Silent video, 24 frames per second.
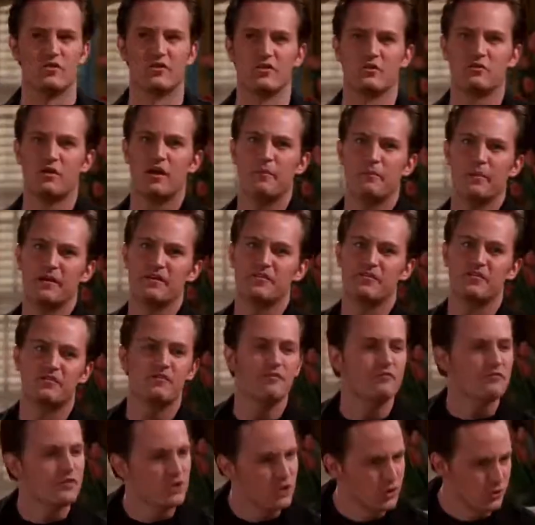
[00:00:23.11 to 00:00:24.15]
No, they're great
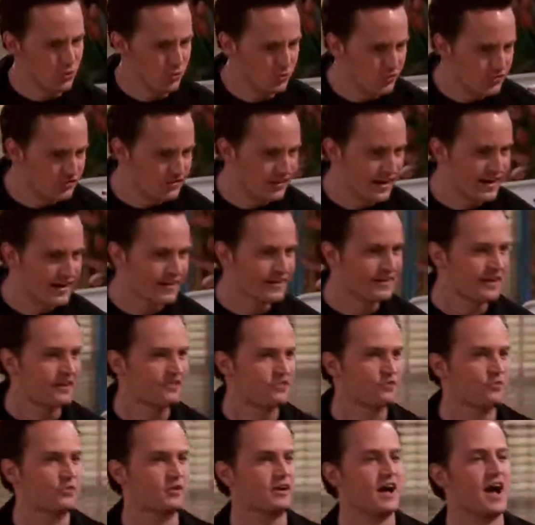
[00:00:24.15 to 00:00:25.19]
pictures of you standing
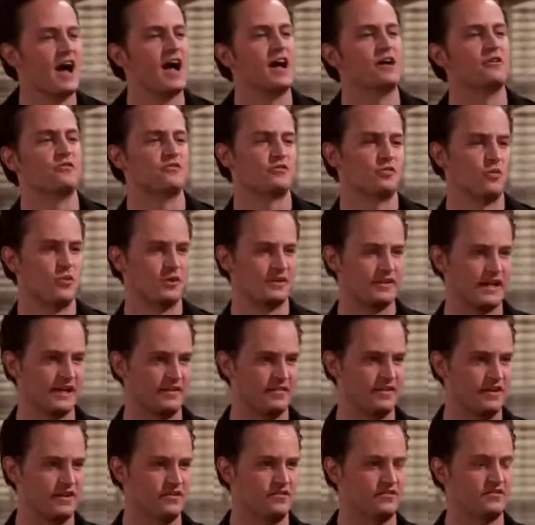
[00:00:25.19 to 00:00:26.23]
next to a guy who's going
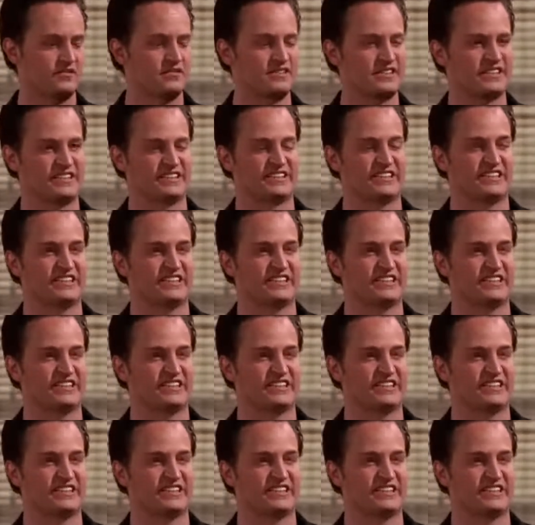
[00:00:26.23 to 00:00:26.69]
like this.